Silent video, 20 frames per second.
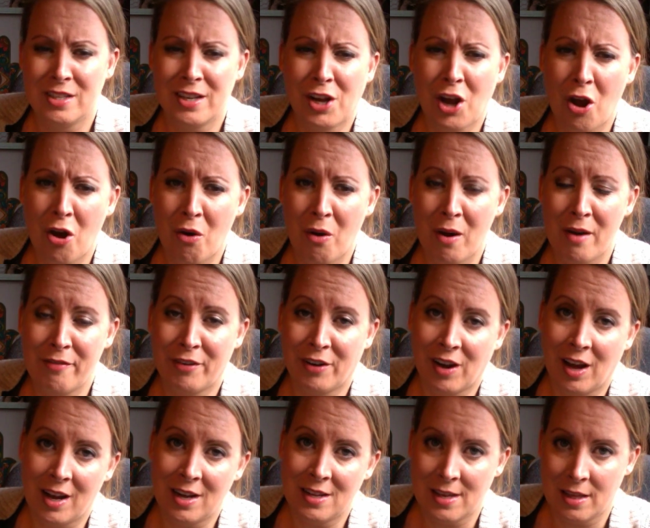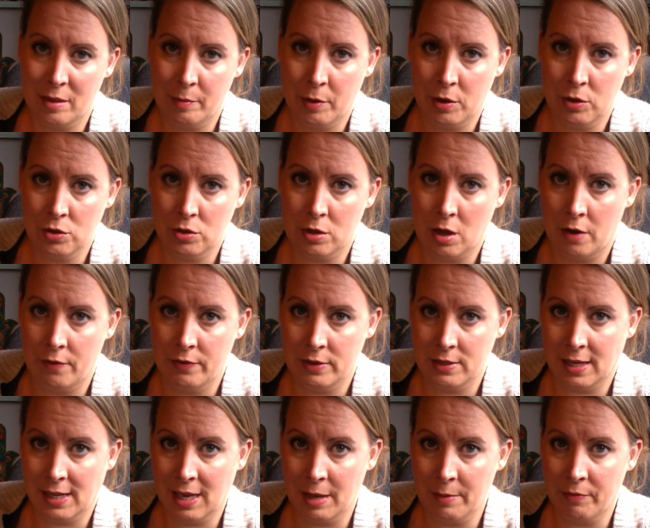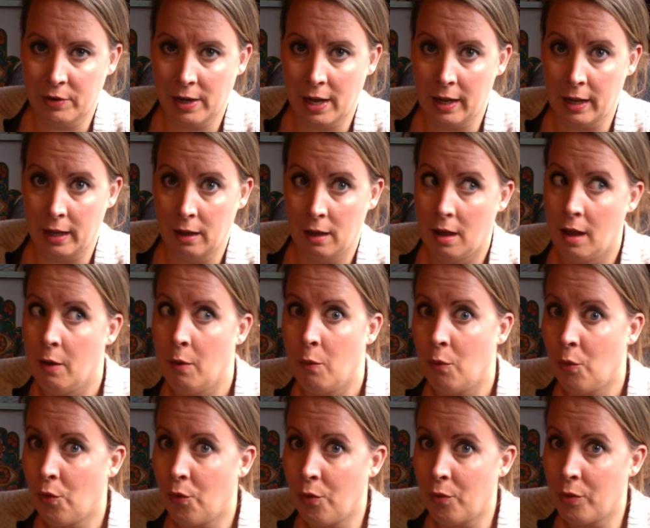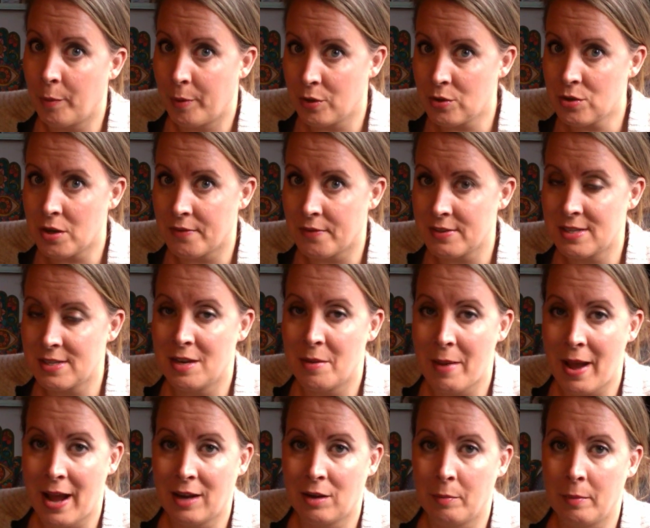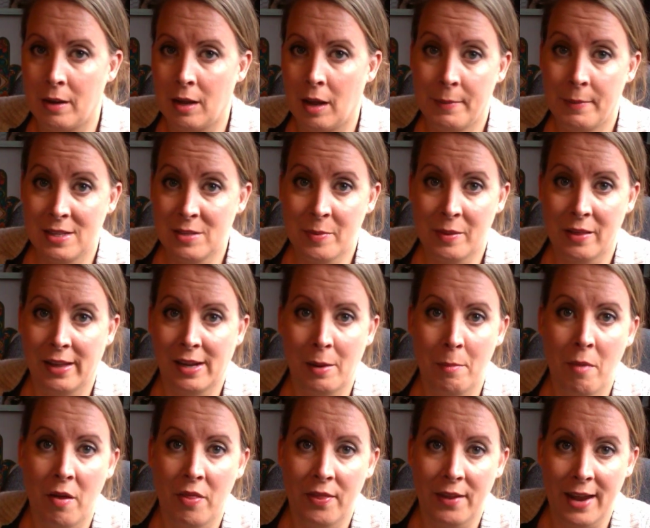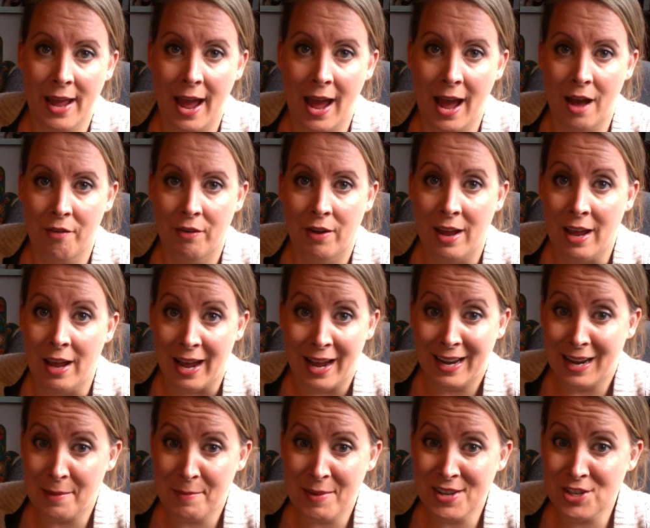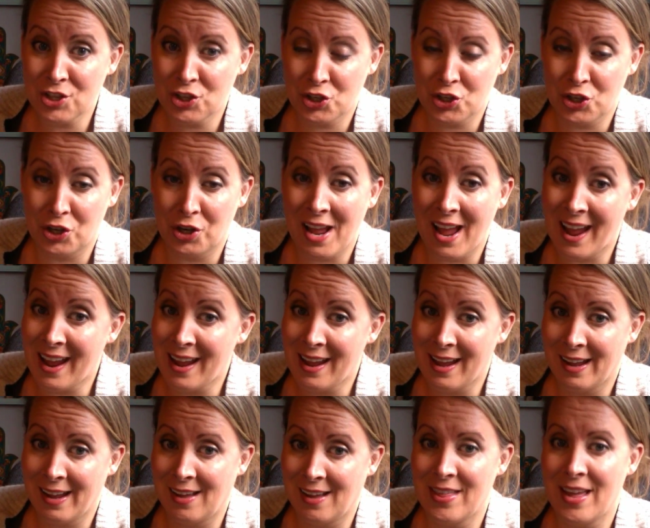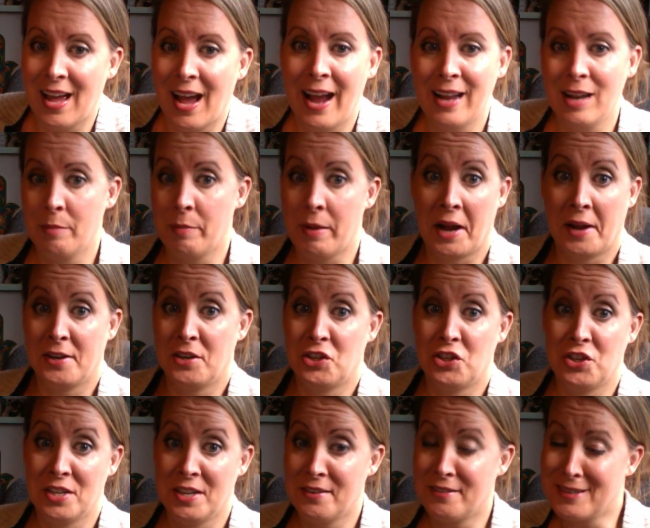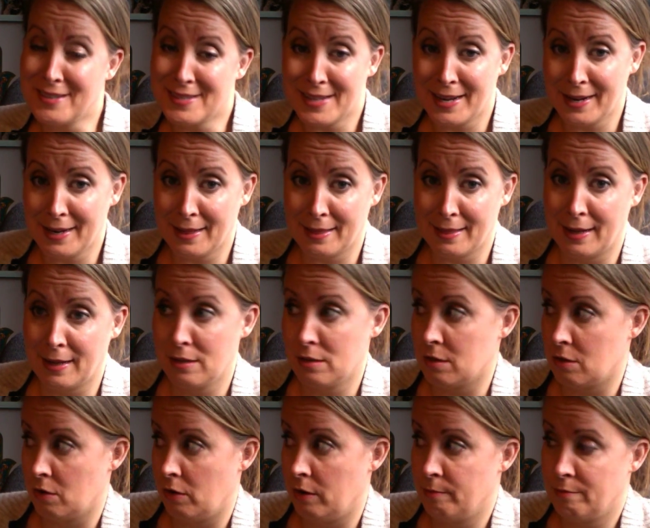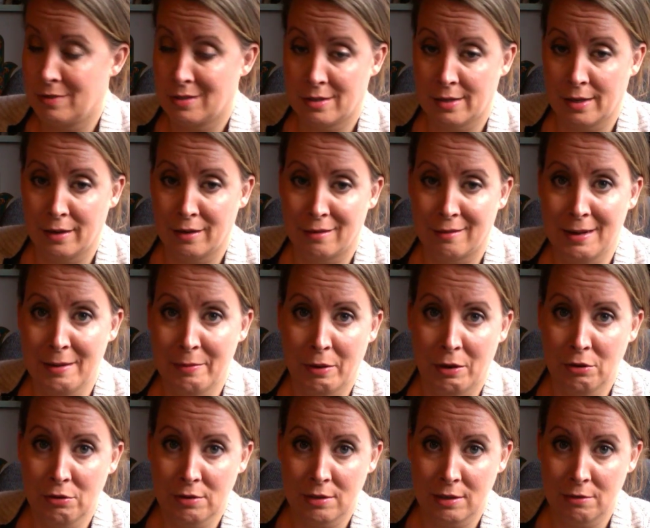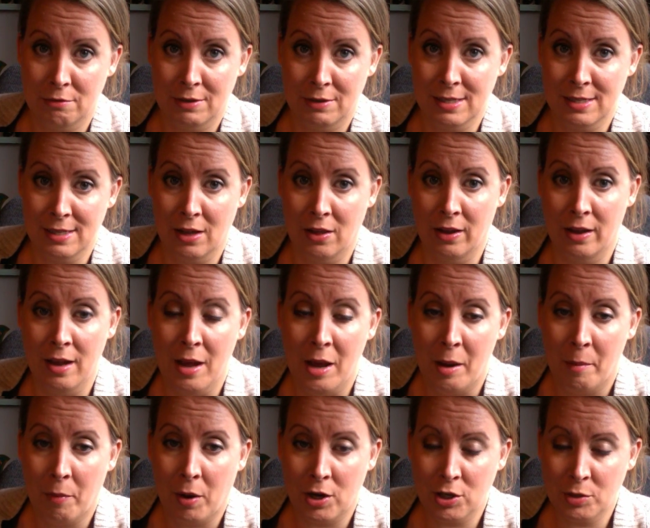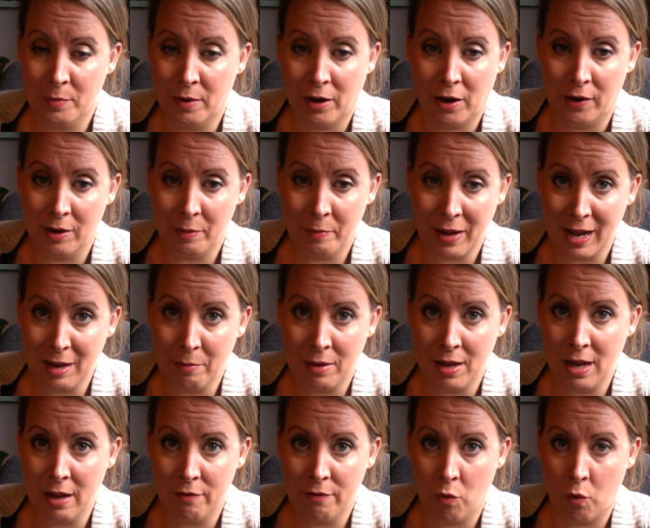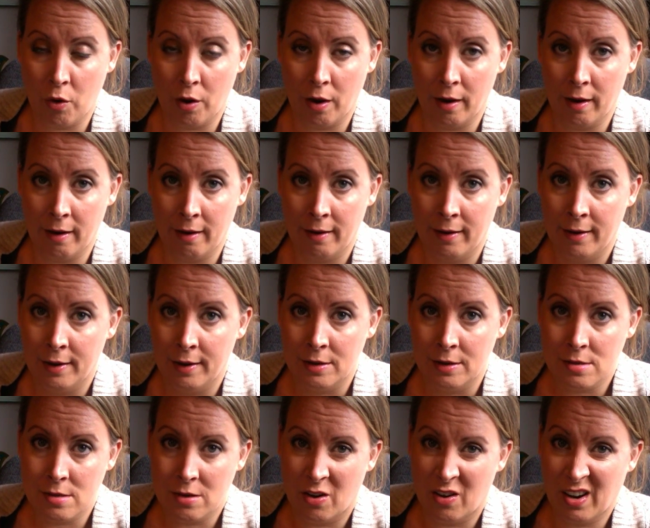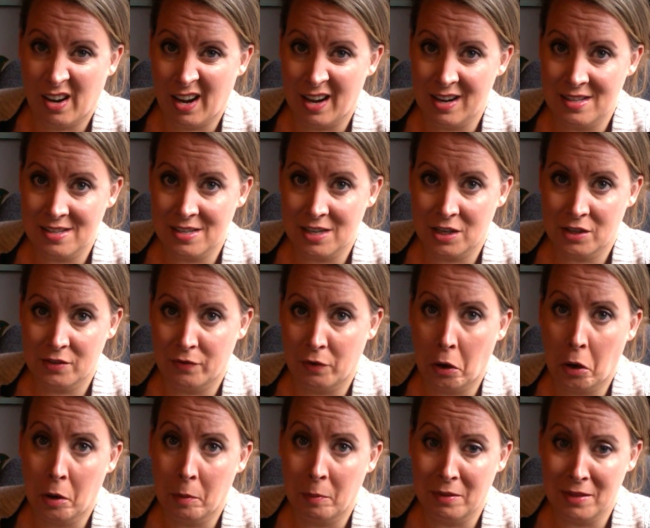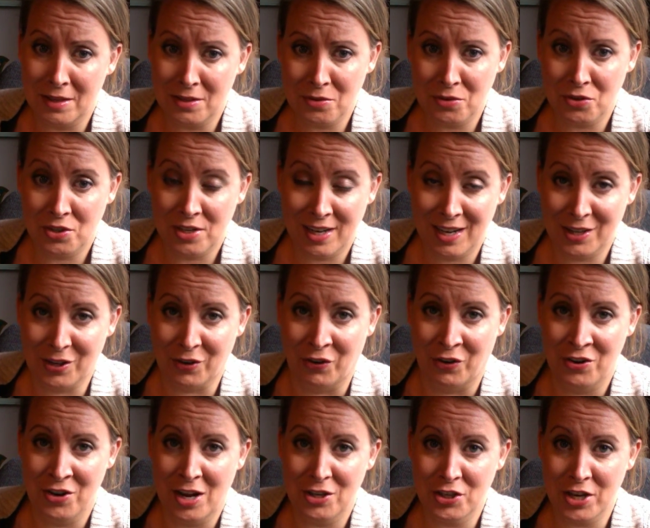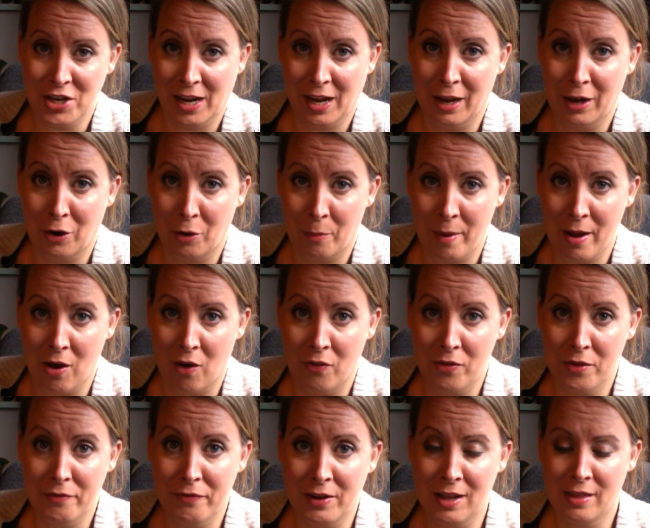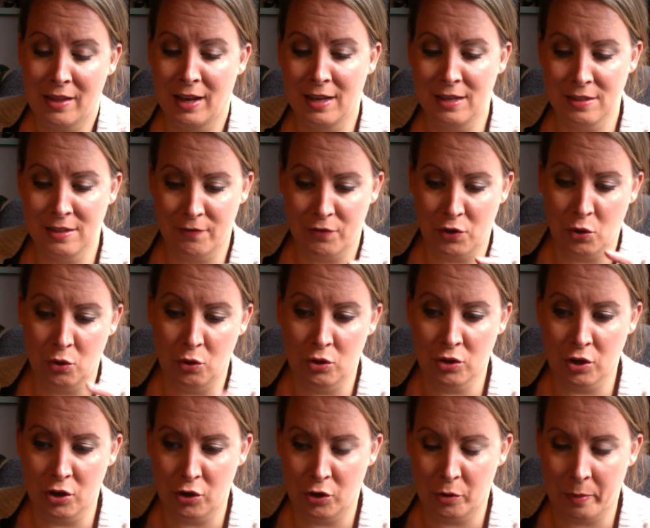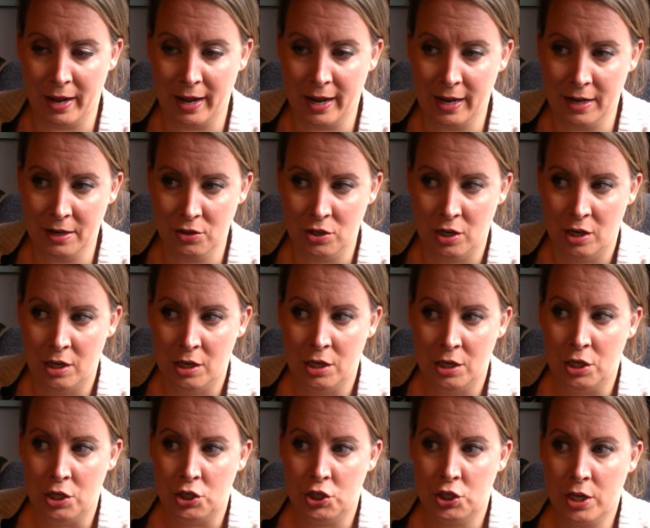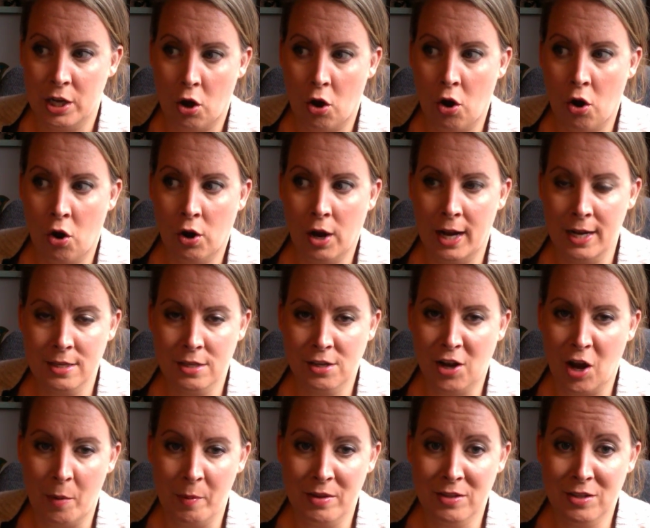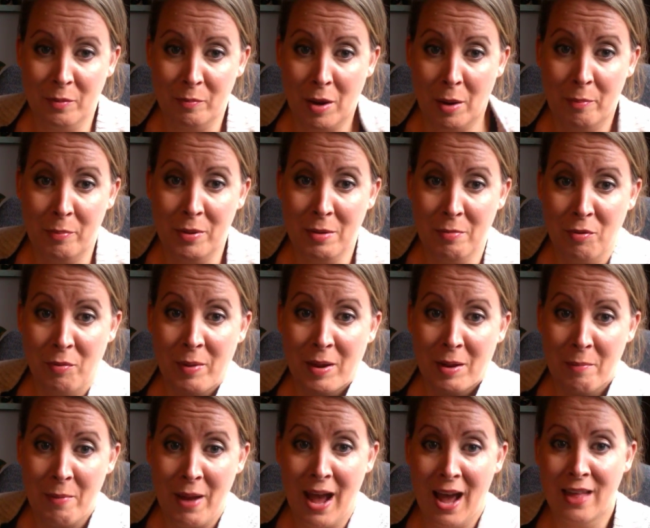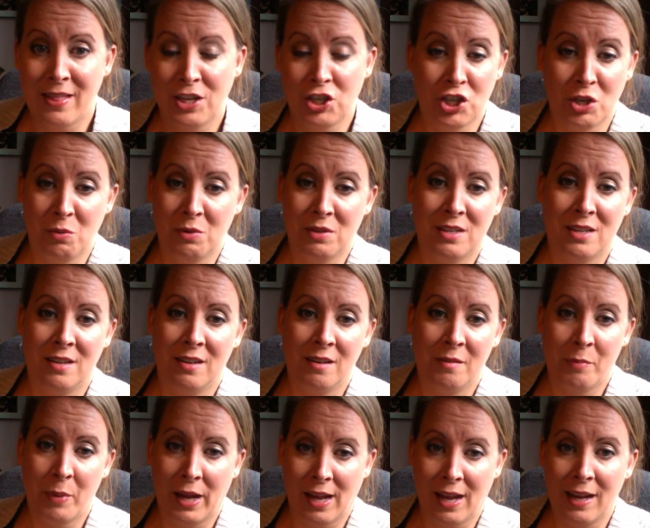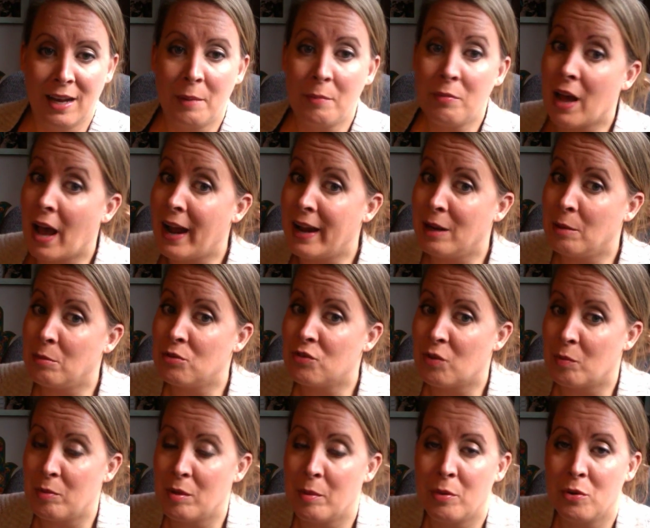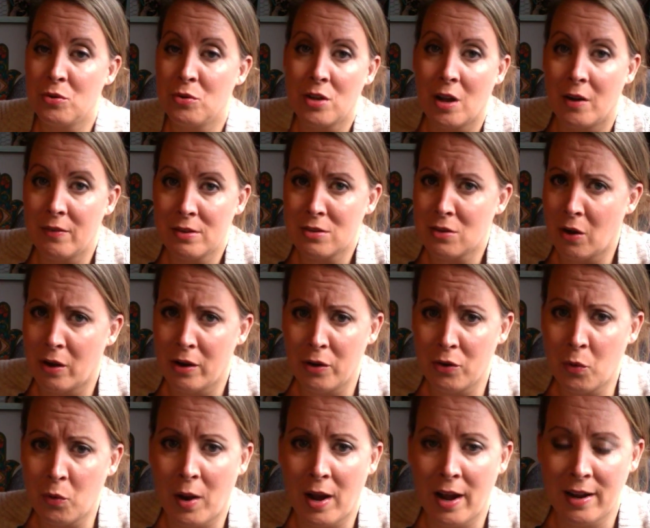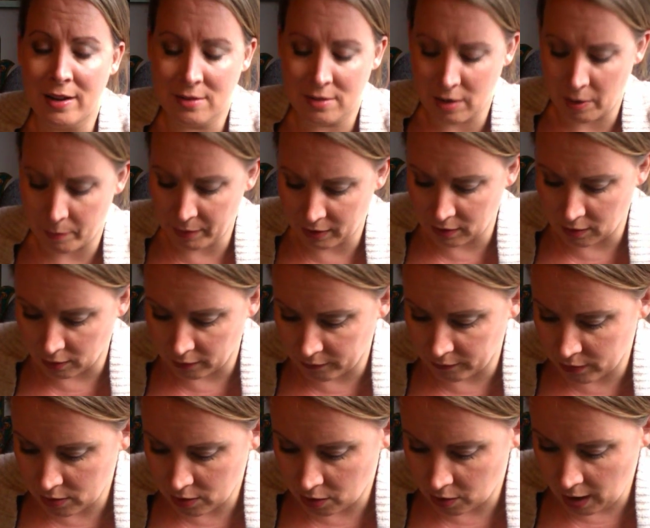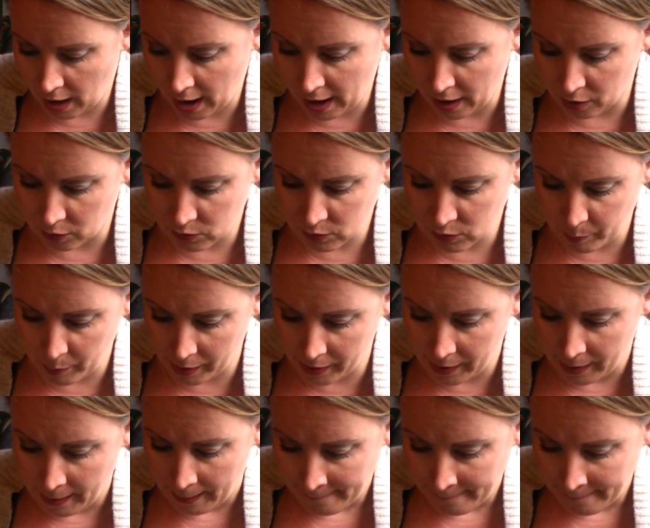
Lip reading: like, oh, I forgot it's at the post office, I keep forgetting. Well, the post office sent it back to me. I mean, it's been like a month and a half, and I messaged her, hey, I got that item back, and she never said anything, so I'm just gonna repost it and resell it. Poshmark already paid me for it, so it kind of sucks for her, but that's what she is for not checking her mail. And the funny thing is, if you looked on her page, she had all kinds of comments about people being mad that she wasn't picking up the items from the post office. So I don't know why it's not being delivered to her house, but